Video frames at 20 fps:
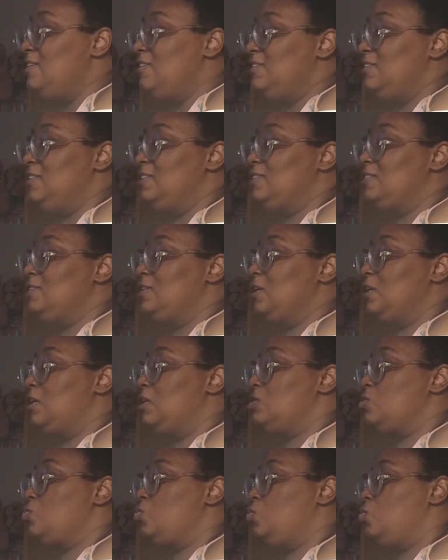This thing
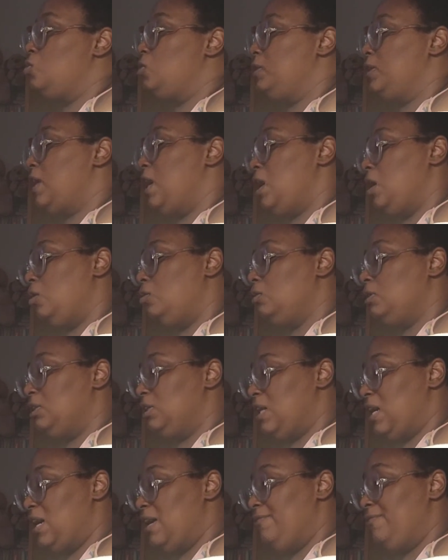has worn out, and
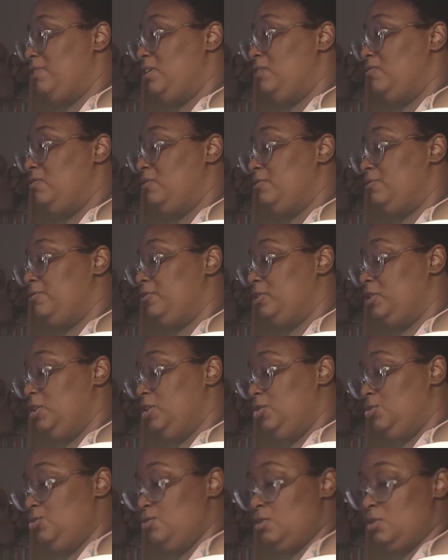I haven't even fully
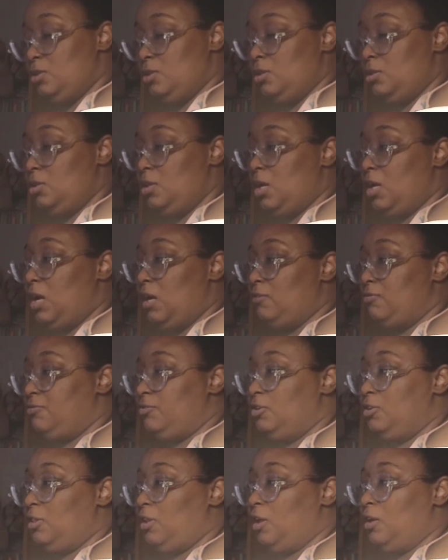used it, that I
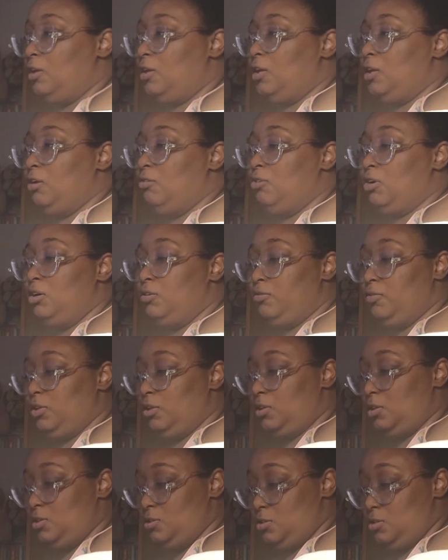feel like getting rid of it
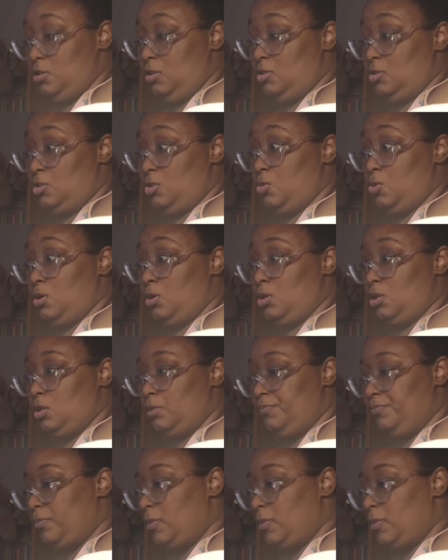because it looks so ugly.